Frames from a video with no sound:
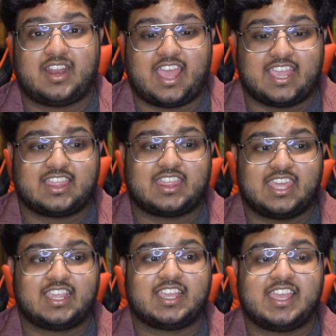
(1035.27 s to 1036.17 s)
I
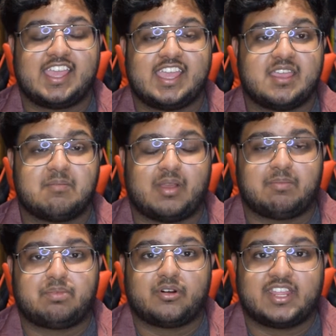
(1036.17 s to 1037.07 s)
think by
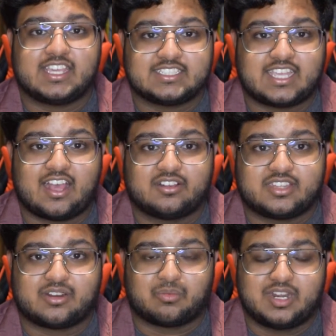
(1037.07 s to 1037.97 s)
putting his health
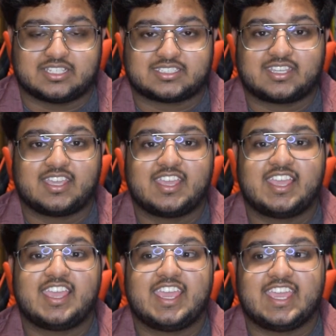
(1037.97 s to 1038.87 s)
at risk
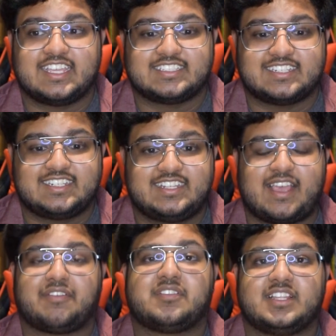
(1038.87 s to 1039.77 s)
is
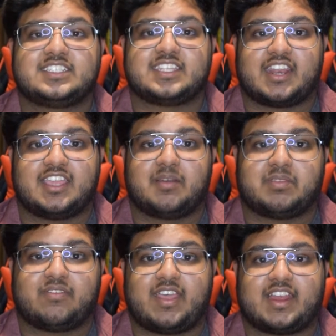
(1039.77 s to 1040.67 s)
definitely setting up
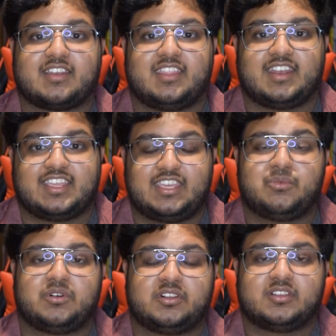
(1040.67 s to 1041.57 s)
the fact that he
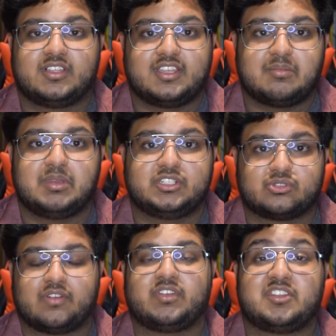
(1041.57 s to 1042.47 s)
will be
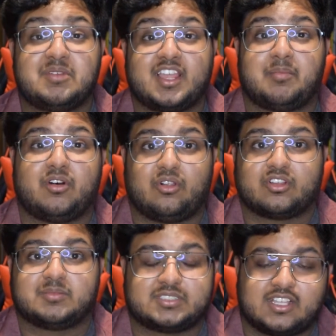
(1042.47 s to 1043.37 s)
driven to become a Hulk
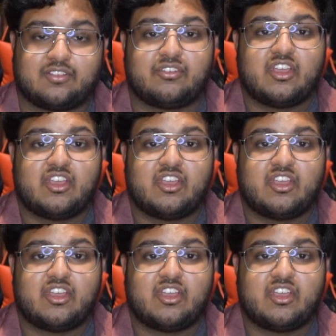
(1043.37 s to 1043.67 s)
himself.